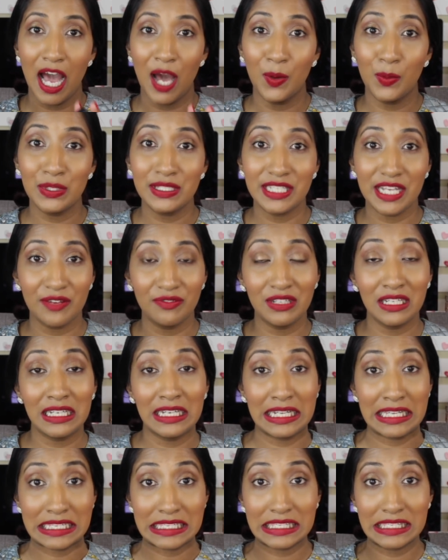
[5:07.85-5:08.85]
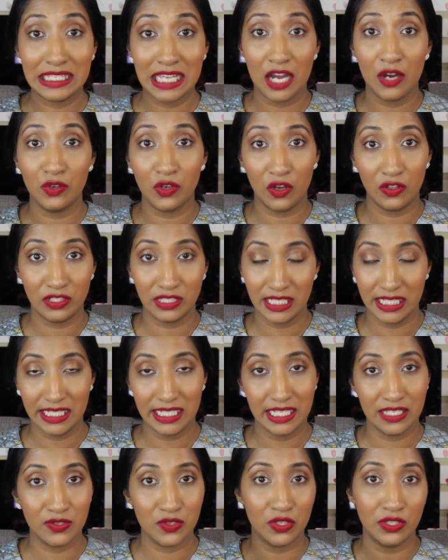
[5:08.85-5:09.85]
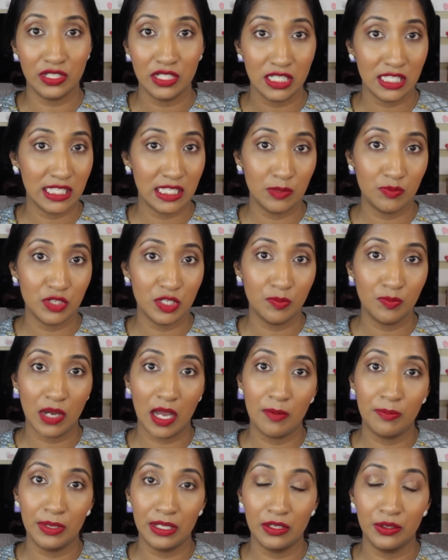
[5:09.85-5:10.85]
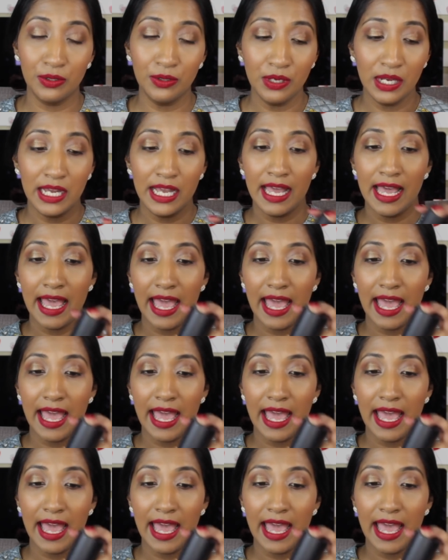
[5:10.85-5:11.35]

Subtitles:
I will definitely list down all the details on the description bar below.